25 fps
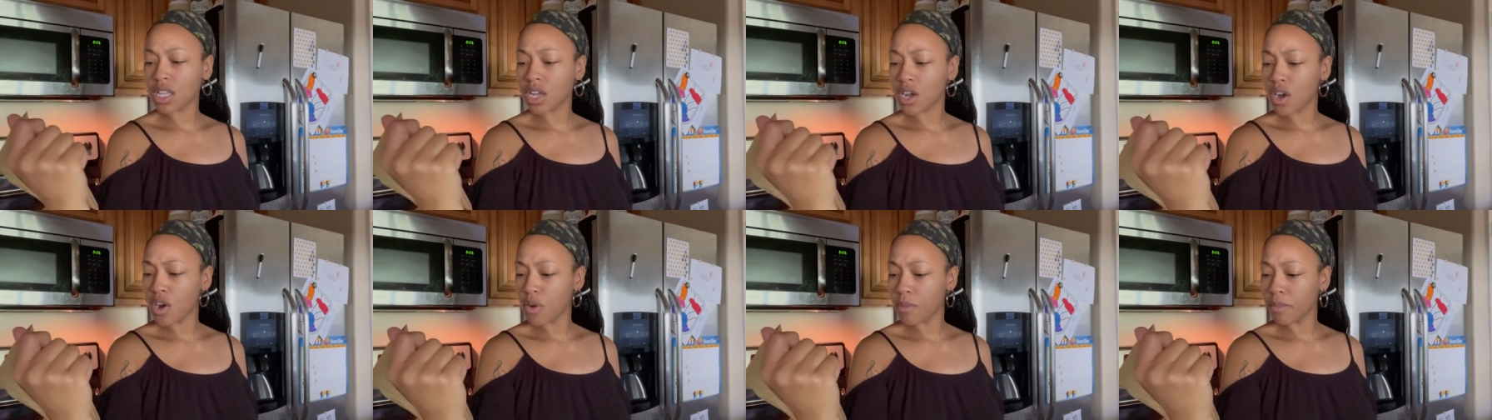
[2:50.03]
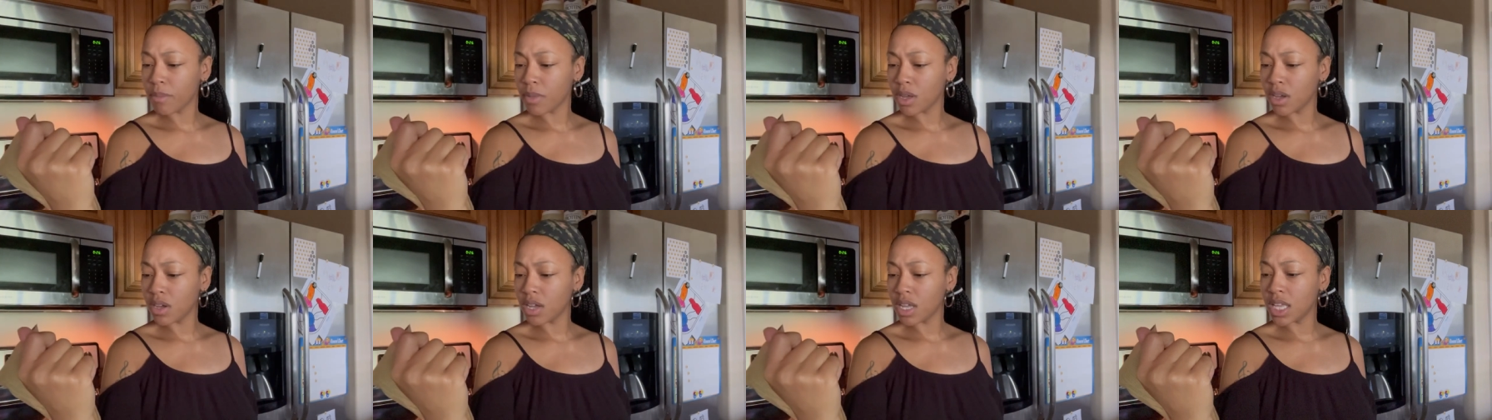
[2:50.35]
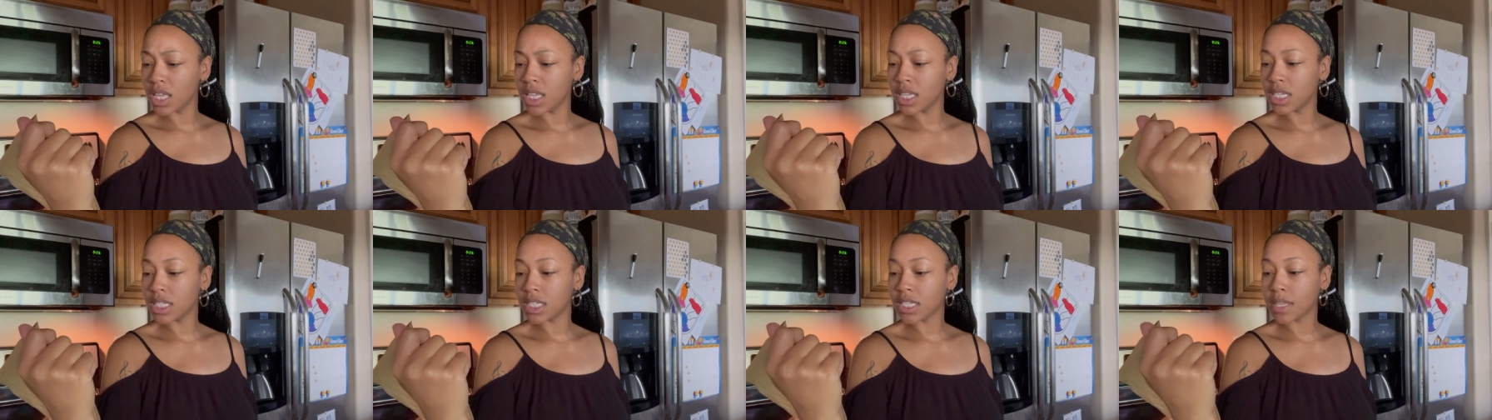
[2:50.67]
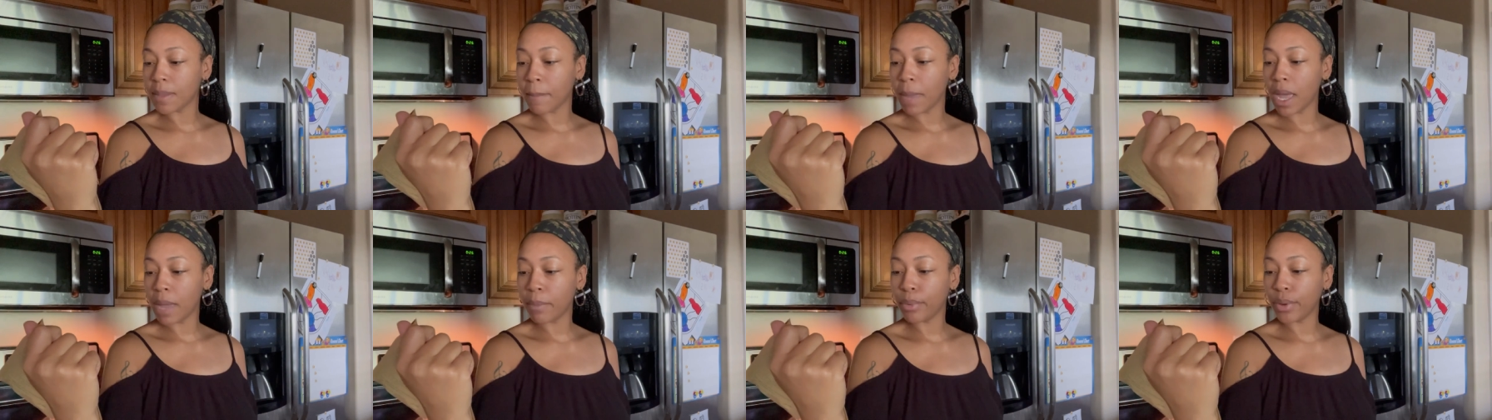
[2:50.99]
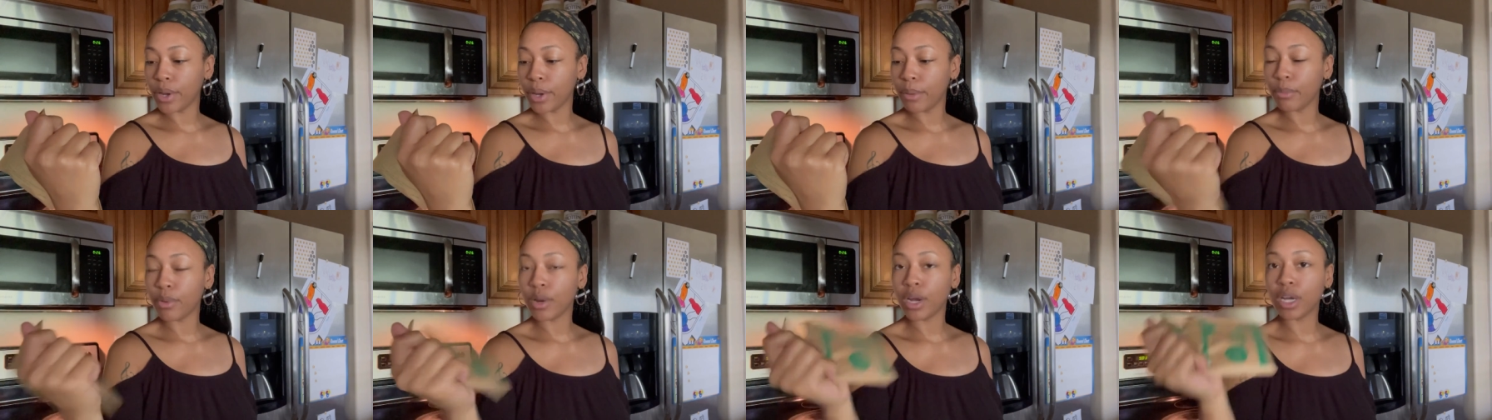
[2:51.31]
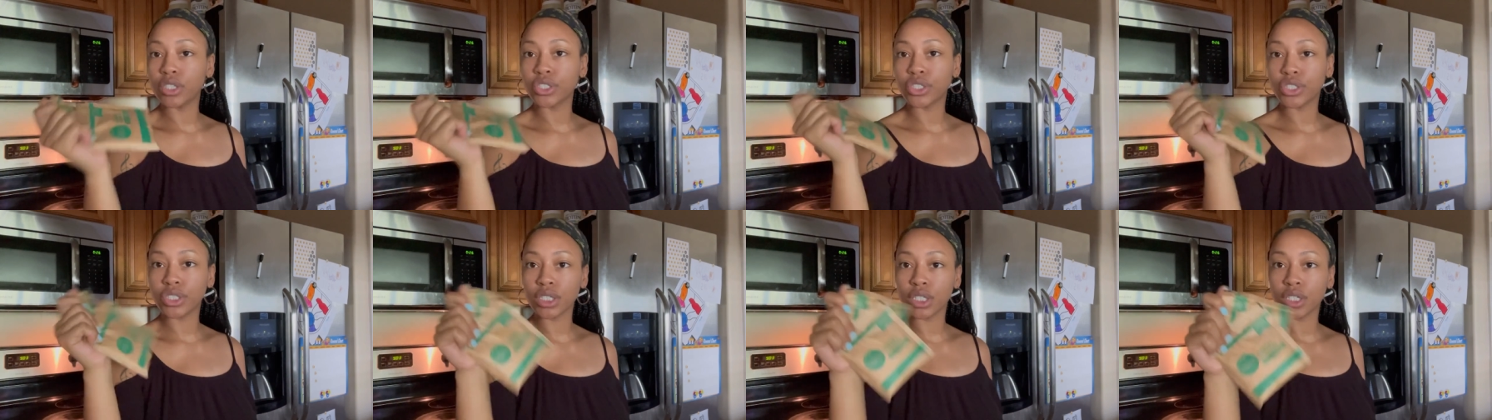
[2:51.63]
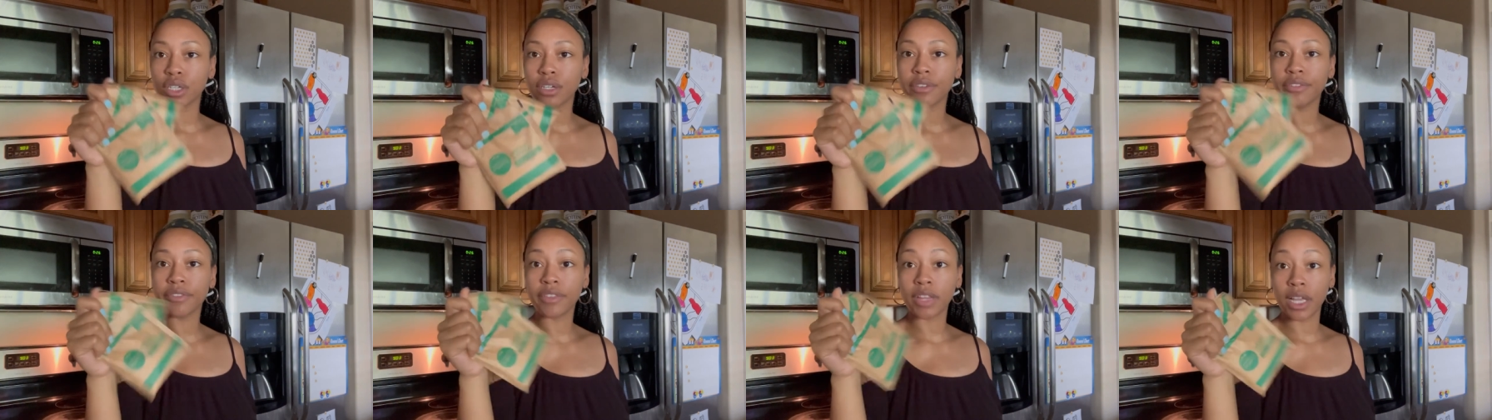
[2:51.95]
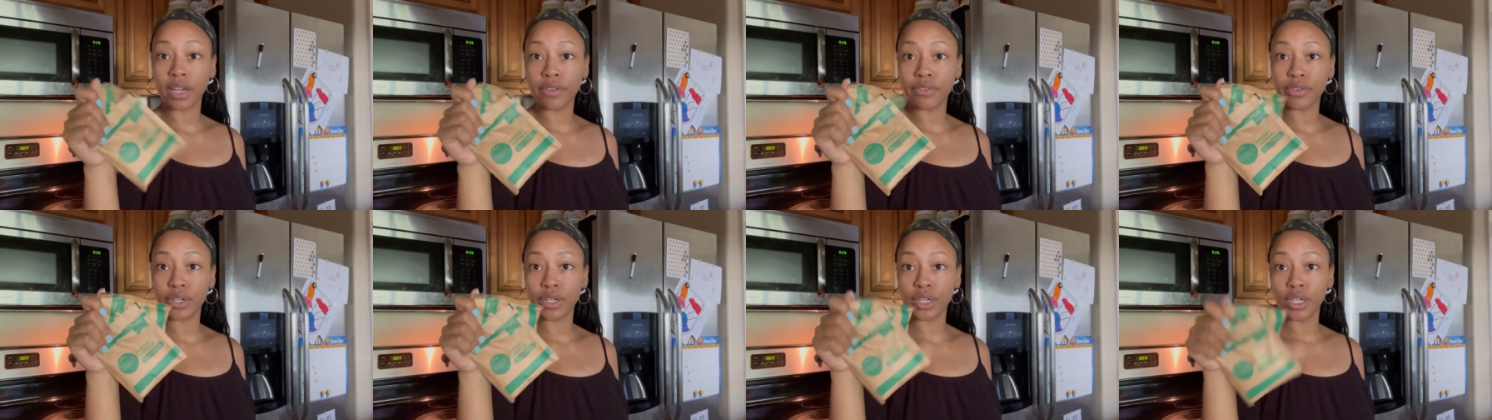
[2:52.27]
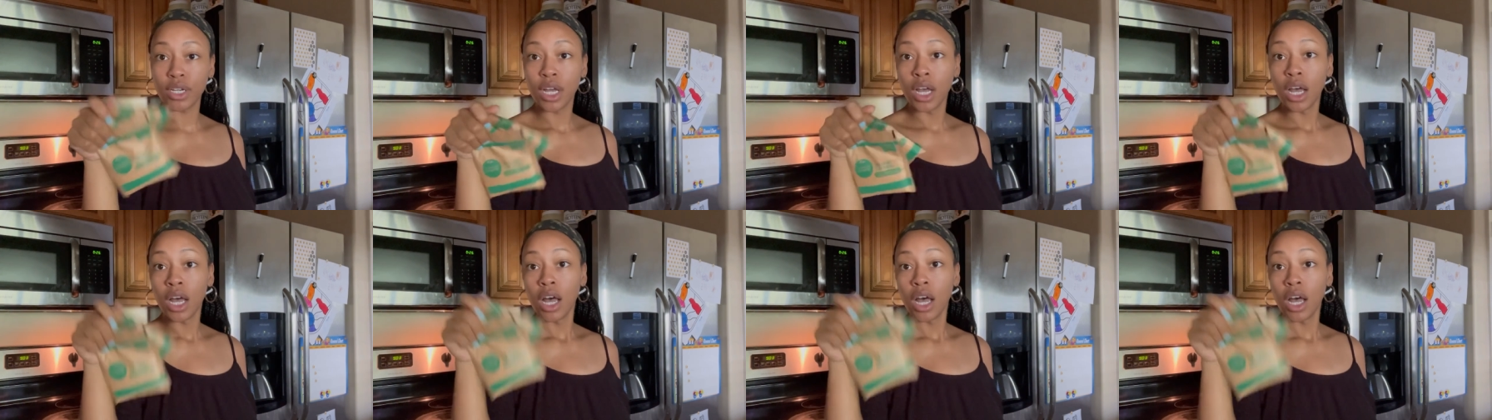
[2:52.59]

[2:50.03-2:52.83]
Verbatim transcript: oatmeal. It is the maple and brown sugar flavored